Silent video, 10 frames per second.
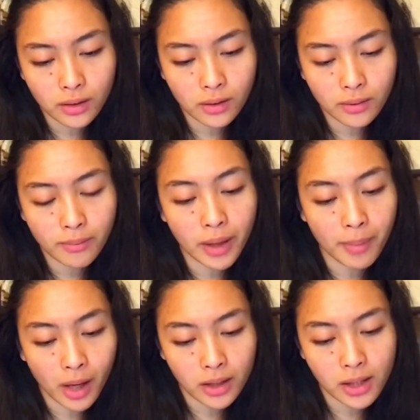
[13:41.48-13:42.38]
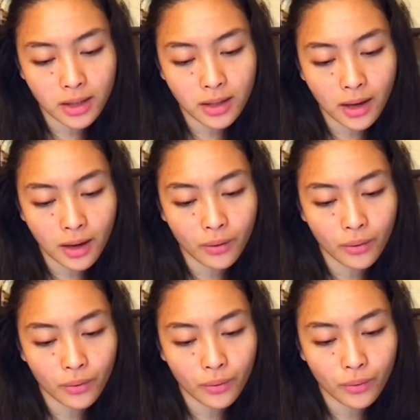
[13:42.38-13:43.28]
my body and
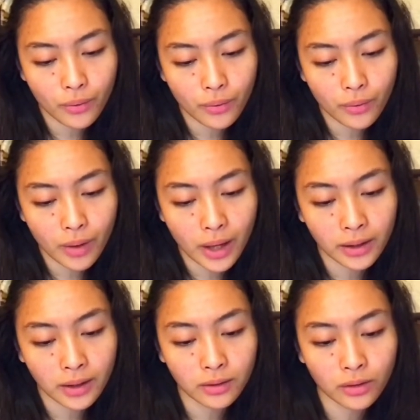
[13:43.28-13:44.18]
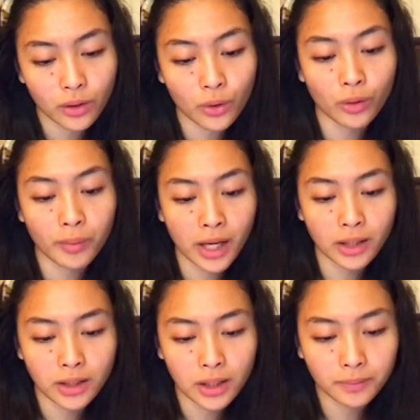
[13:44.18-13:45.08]
how I can cure my
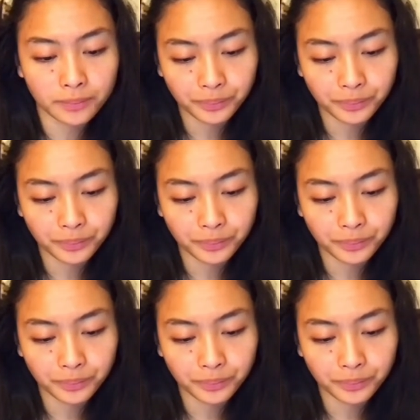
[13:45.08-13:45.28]
acne.